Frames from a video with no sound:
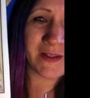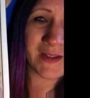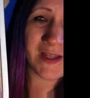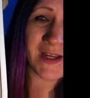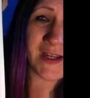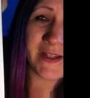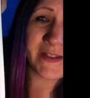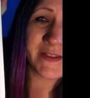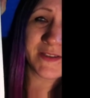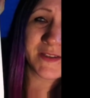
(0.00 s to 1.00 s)

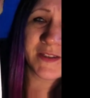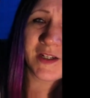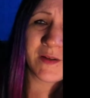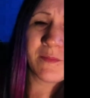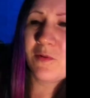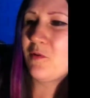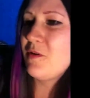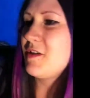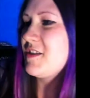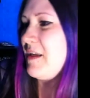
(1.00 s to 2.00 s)
And I bought at
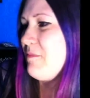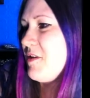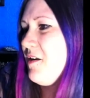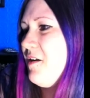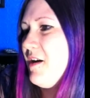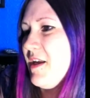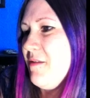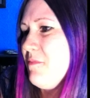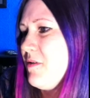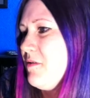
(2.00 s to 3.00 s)
the same time